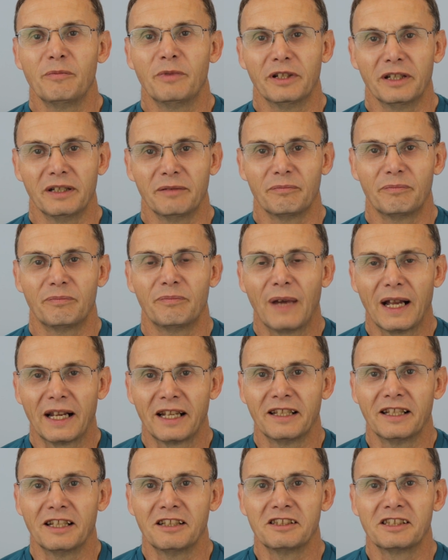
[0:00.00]
but
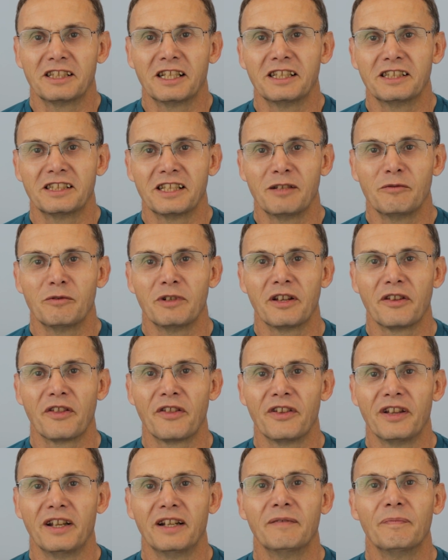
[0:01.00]
back in those days they were
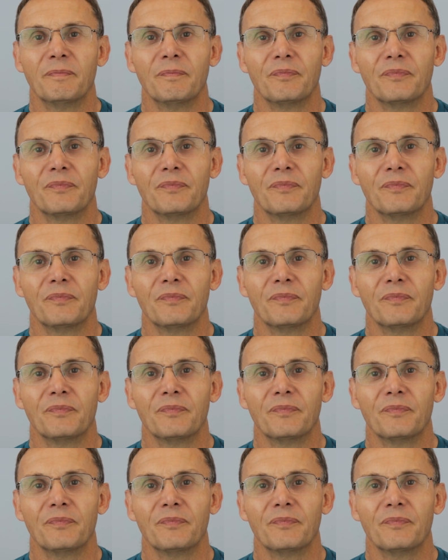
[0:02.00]
thin.